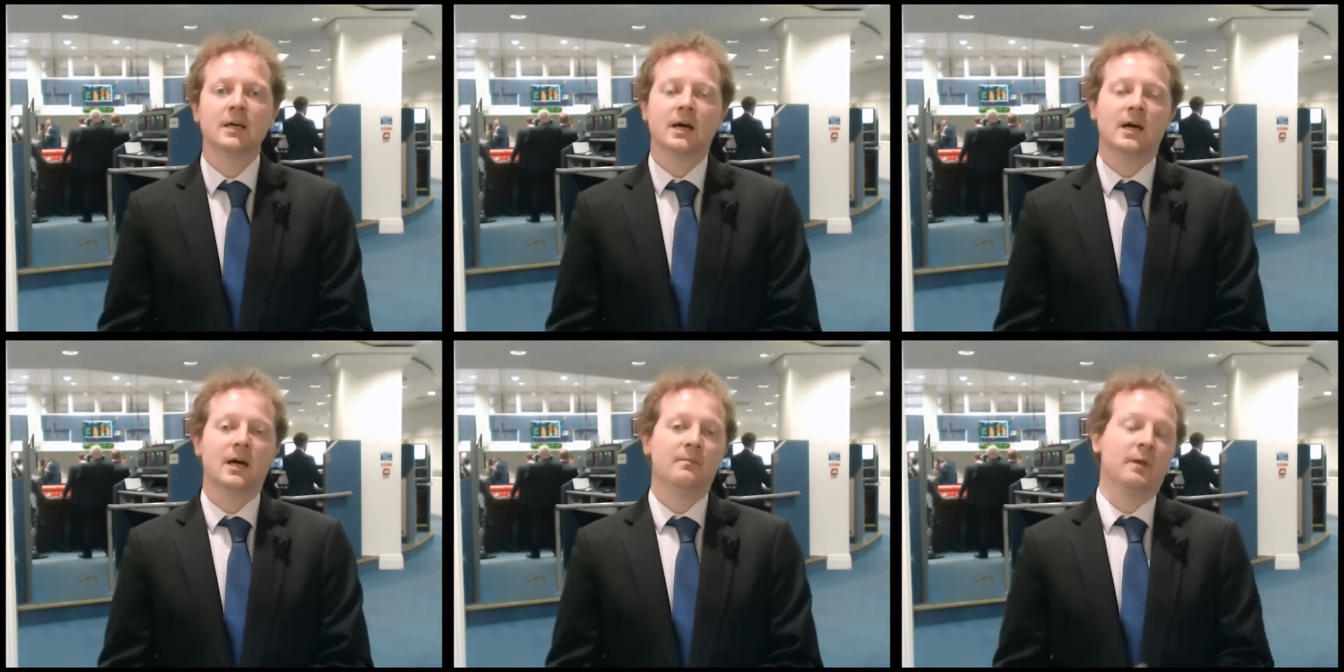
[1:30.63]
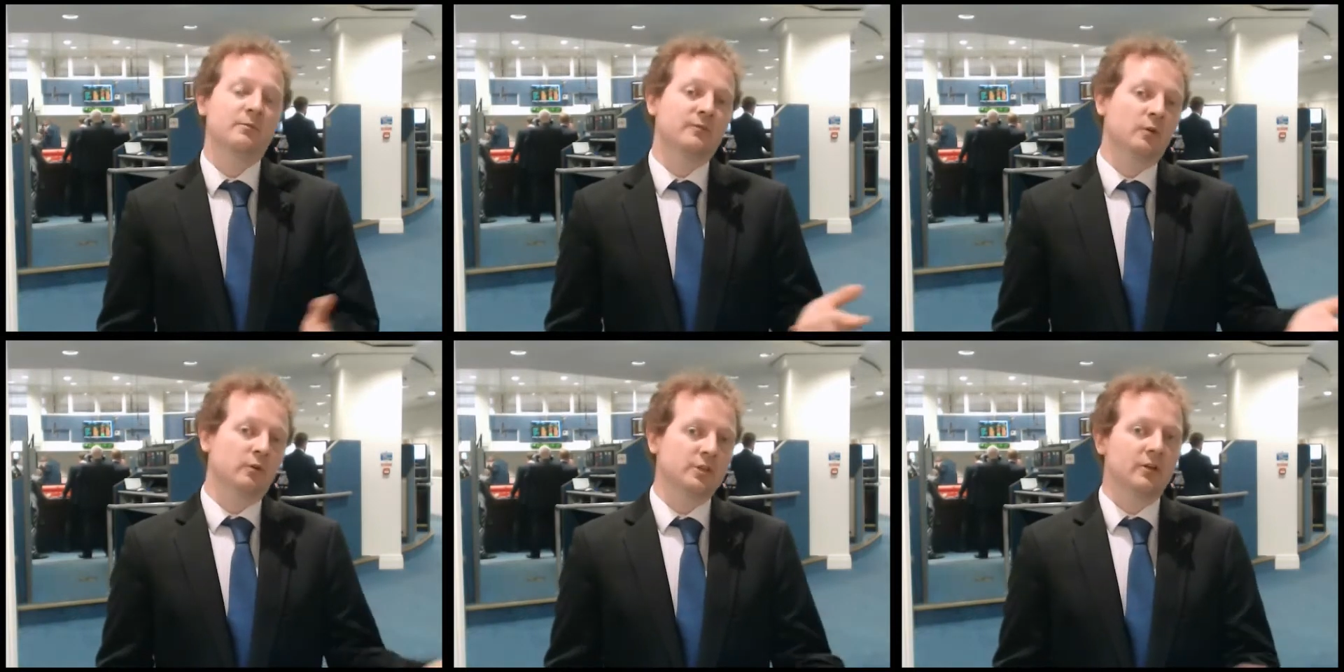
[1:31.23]
Um, there was, of
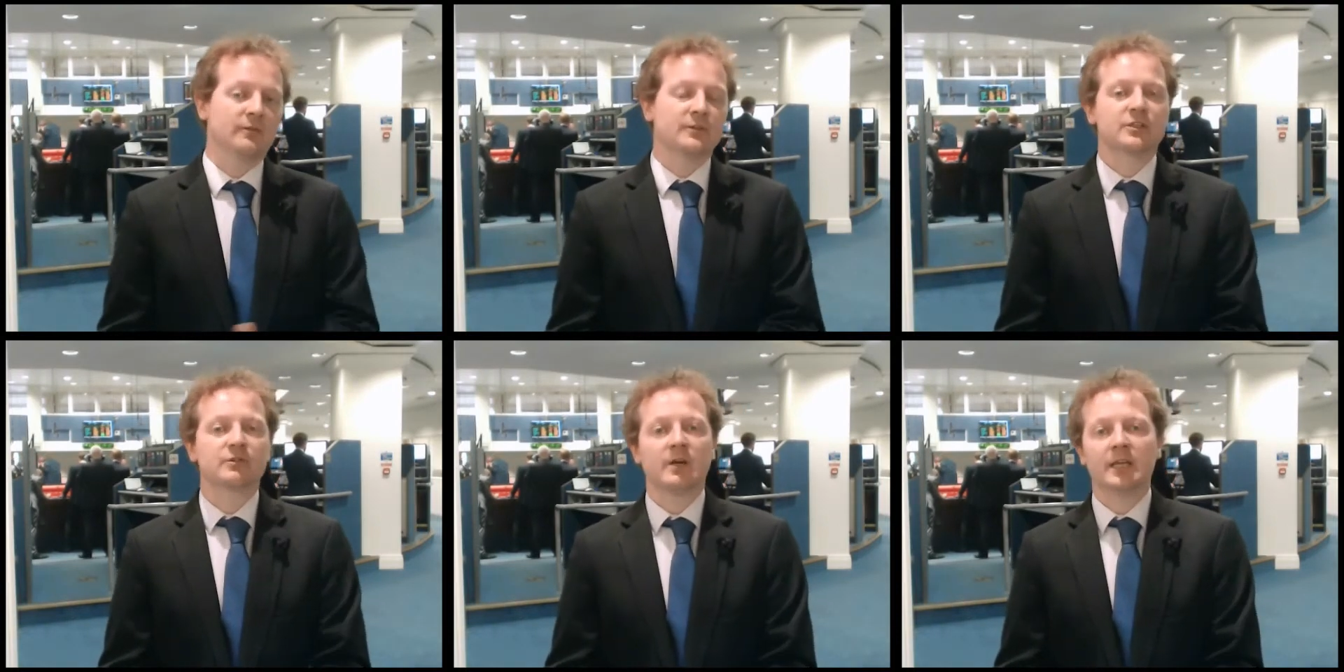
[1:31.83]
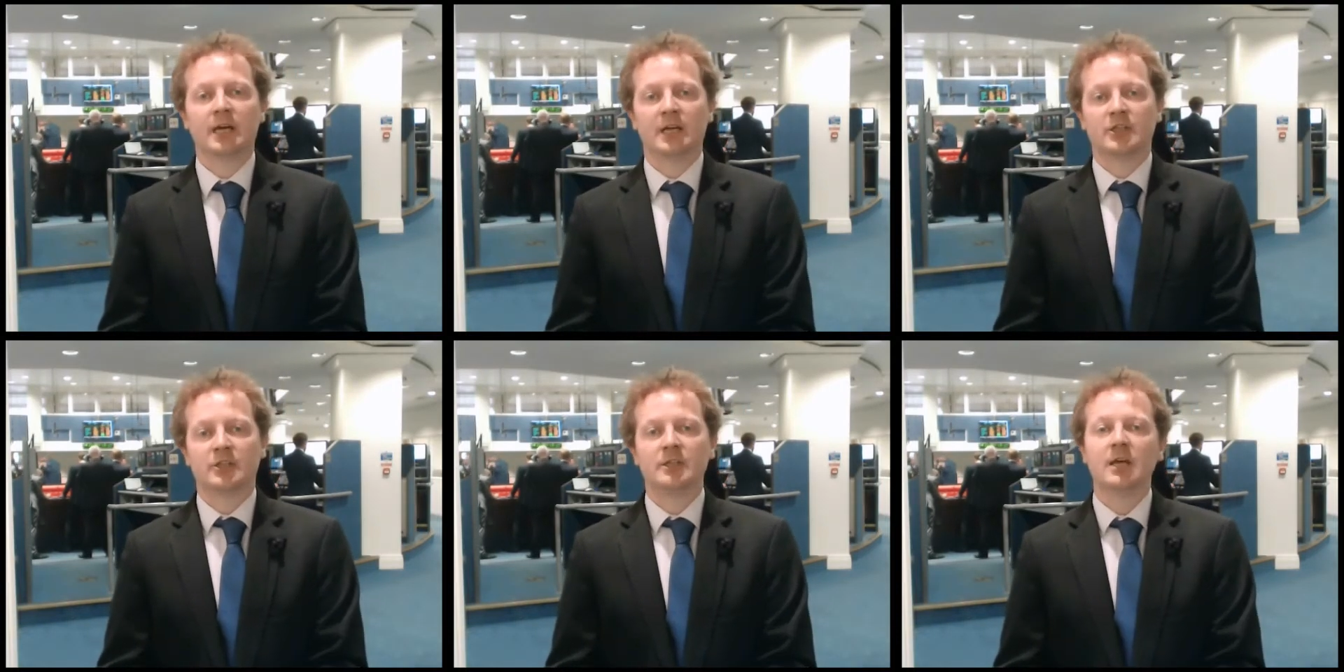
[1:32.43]
course, a lot of strike
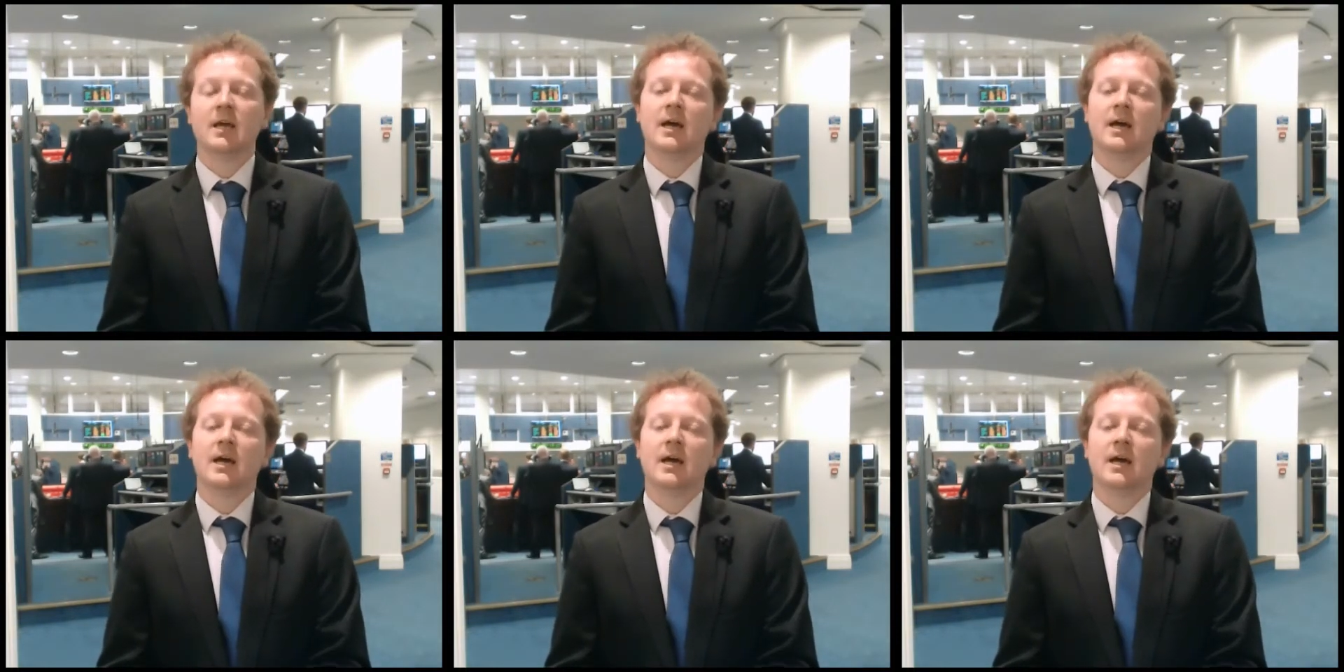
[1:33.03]
action,